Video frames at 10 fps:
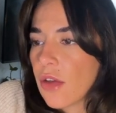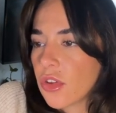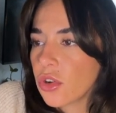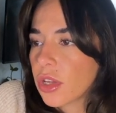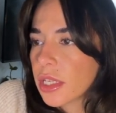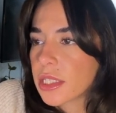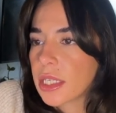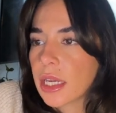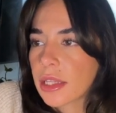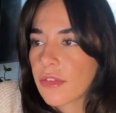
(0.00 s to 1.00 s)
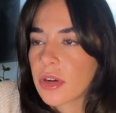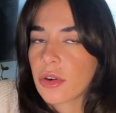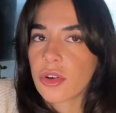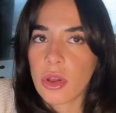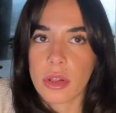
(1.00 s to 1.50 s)
And then you're gonna see
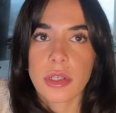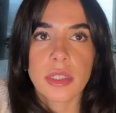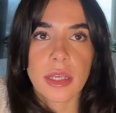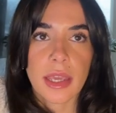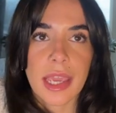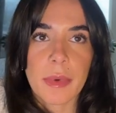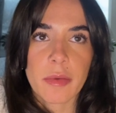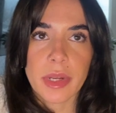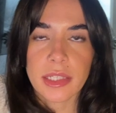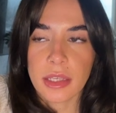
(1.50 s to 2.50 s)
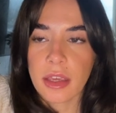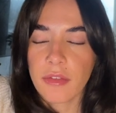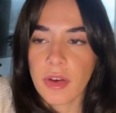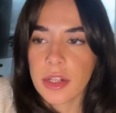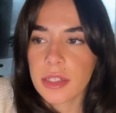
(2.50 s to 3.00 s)
$1,100 that came out of my sinking
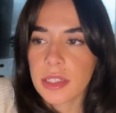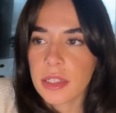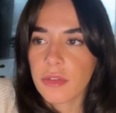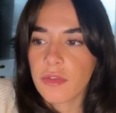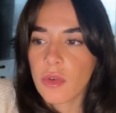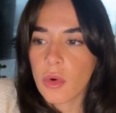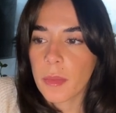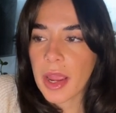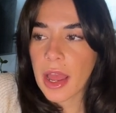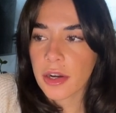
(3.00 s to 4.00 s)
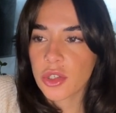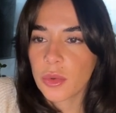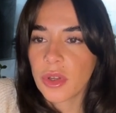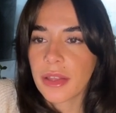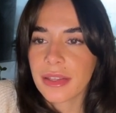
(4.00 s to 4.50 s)
funds for my
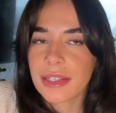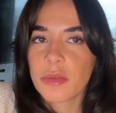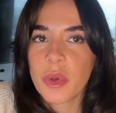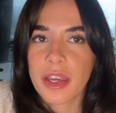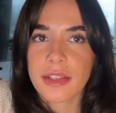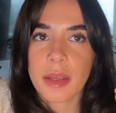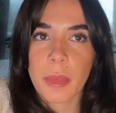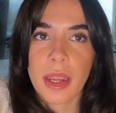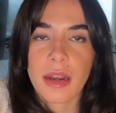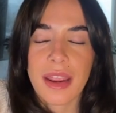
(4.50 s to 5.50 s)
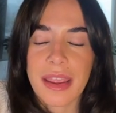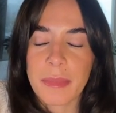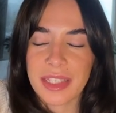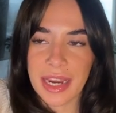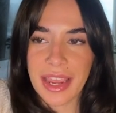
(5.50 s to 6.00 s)
actual, and this is because I made a
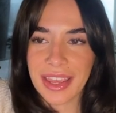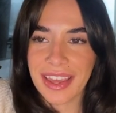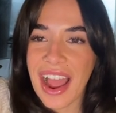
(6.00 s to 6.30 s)
mistake.